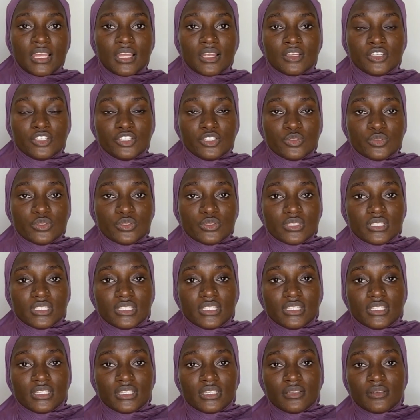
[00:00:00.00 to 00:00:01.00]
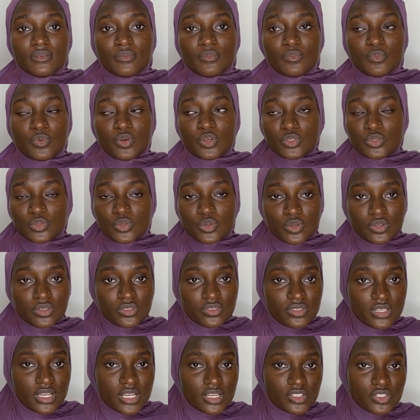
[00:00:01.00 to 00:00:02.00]
due to the muscle
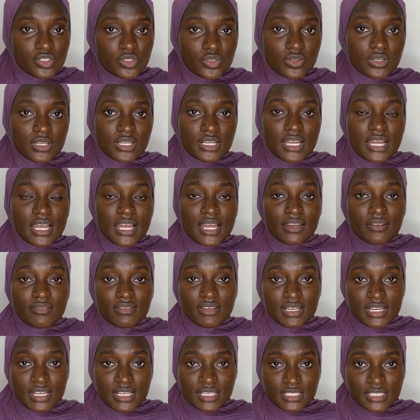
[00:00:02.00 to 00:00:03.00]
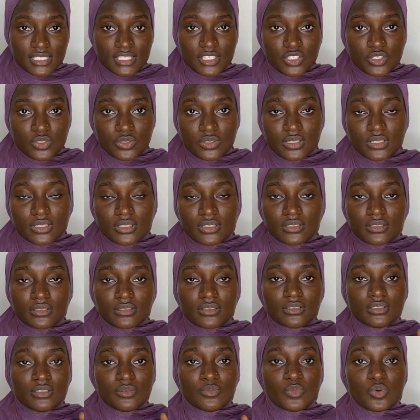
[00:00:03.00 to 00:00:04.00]
contraction and relaxation.
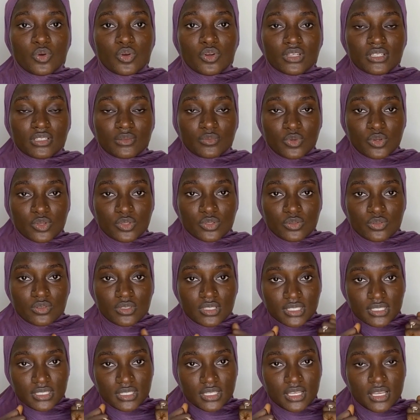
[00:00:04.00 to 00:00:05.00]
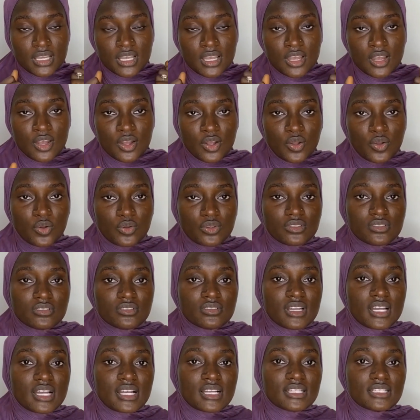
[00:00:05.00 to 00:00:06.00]
The more the muscles
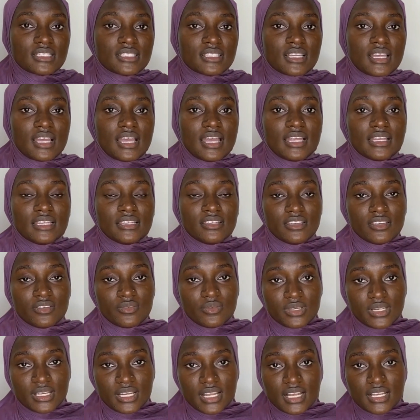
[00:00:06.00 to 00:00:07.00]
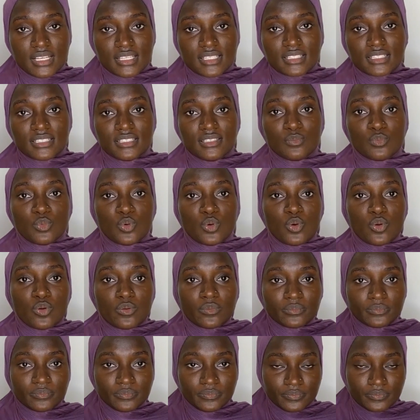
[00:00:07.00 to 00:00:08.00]
contract and they relax, the more
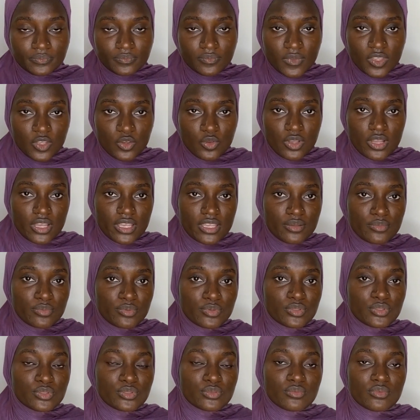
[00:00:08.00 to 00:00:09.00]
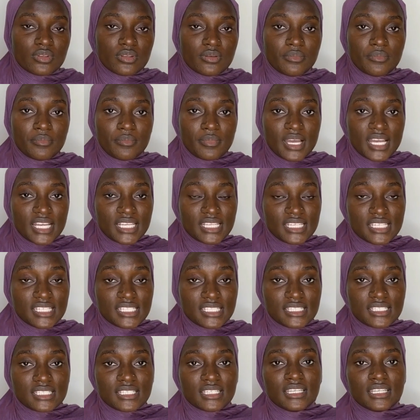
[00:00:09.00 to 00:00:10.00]
you are able to manage